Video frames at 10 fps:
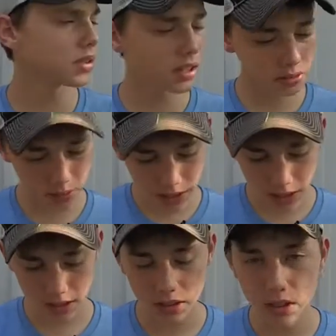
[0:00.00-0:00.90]
As well
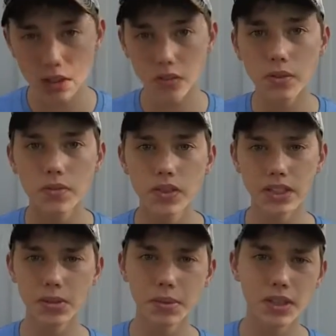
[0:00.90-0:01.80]
as look for
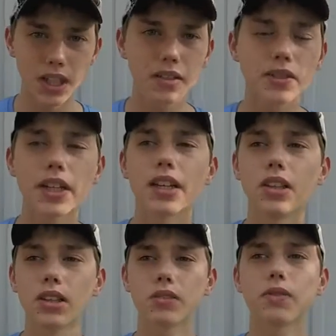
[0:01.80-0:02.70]
visible cover
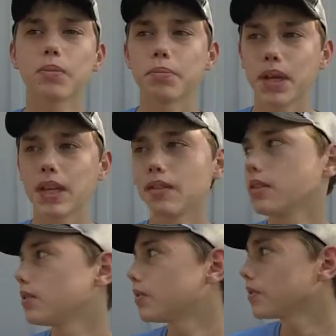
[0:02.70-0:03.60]
and look for bait,
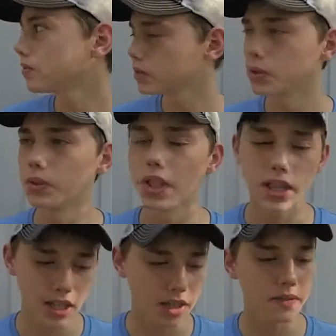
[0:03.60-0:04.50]
look for food.
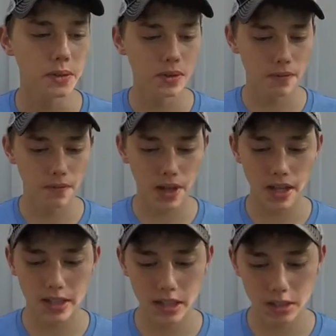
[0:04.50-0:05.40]
If you can
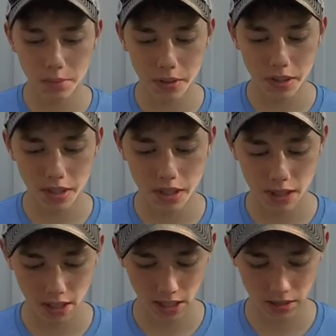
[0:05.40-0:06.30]
find a spot
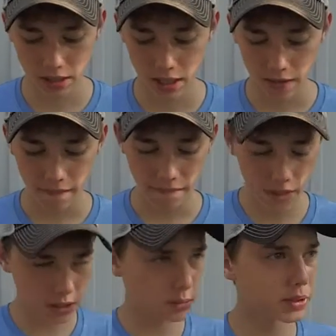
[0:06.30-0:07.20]
that has
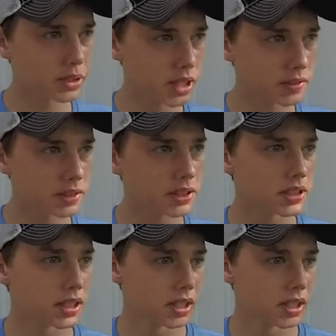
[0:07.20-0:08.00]
visible cover,